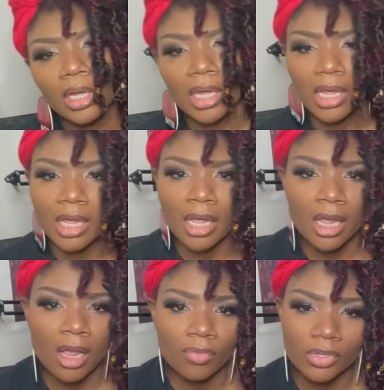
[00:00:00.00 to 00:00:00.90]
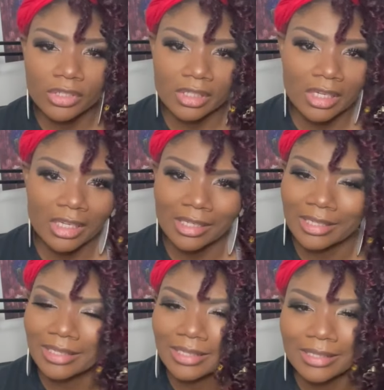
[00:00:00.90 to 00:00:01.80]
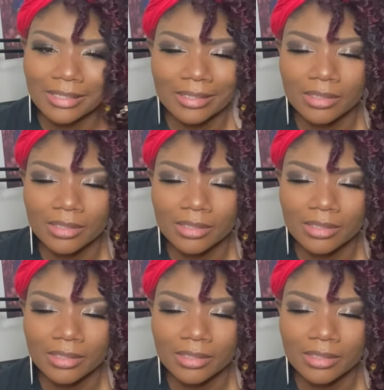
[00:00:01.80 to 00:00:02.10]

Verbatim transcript: ever since.